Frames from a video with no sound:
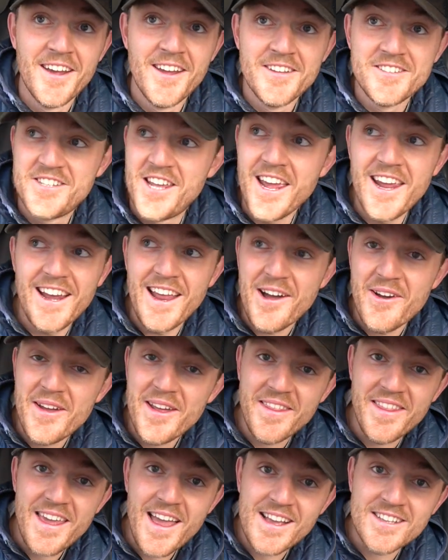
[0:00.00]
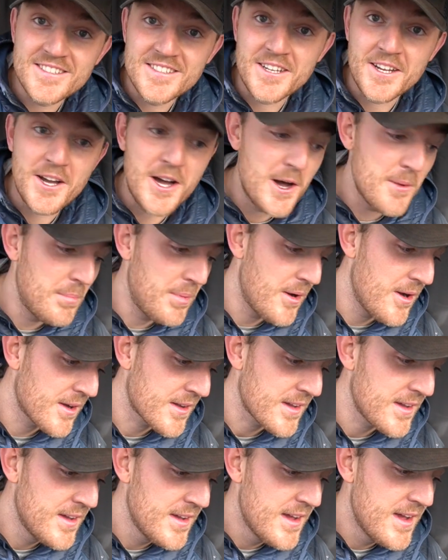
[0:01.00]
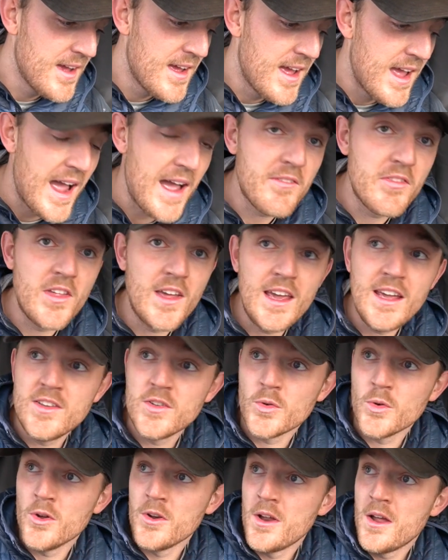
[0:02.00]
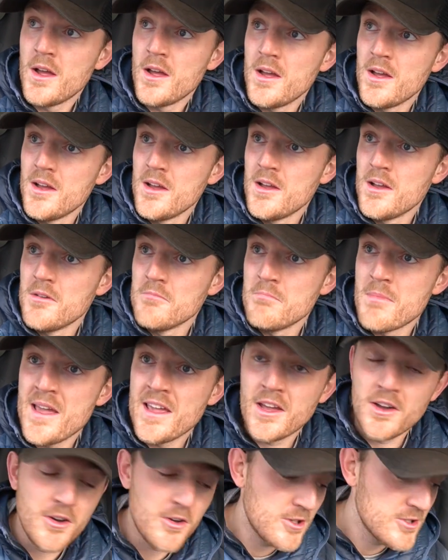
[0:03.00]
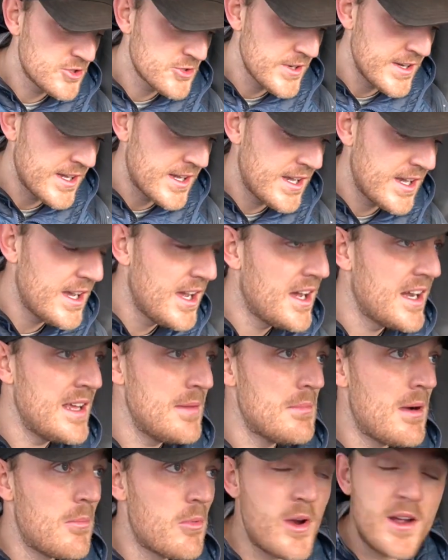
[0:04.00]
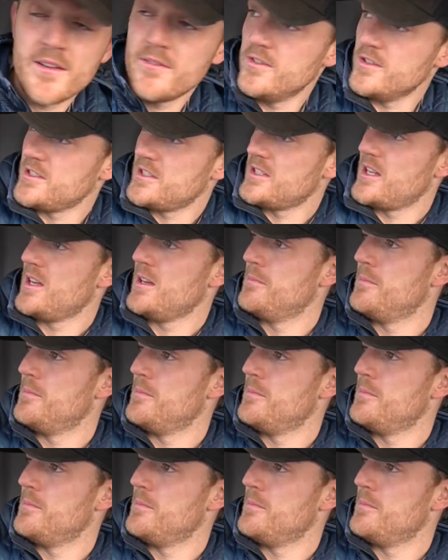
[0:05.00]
chill out in the Asda car park, have the heater on, make a hot drink and eat my breakfast.